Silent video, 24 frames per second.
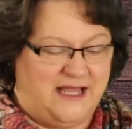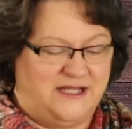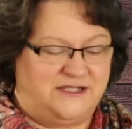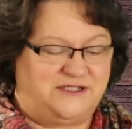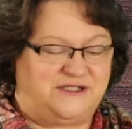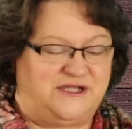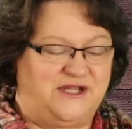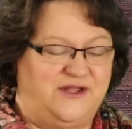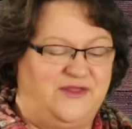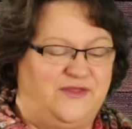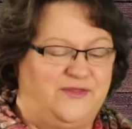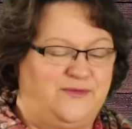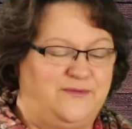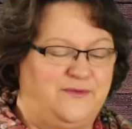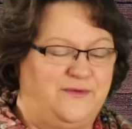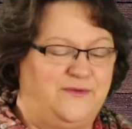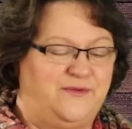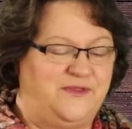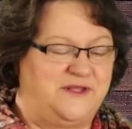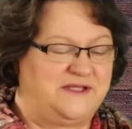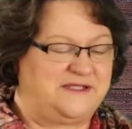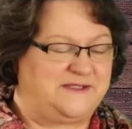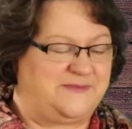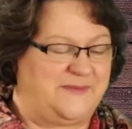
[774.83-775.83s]
She threw
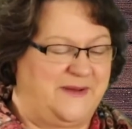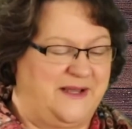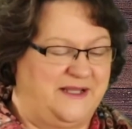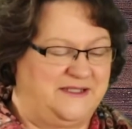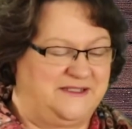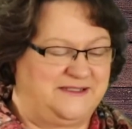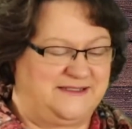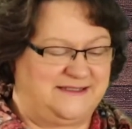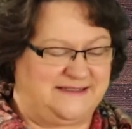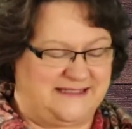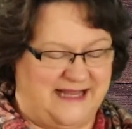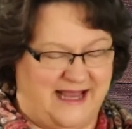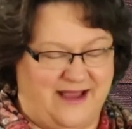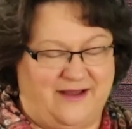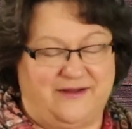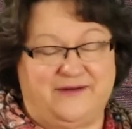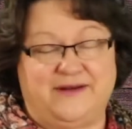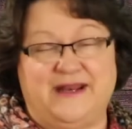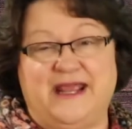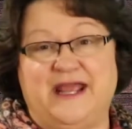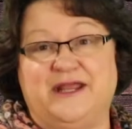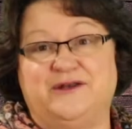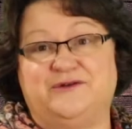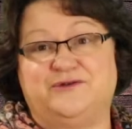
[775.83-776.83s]
the sponge
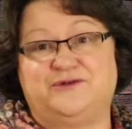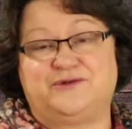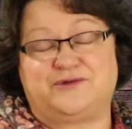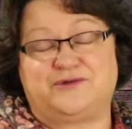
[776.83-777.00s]
down and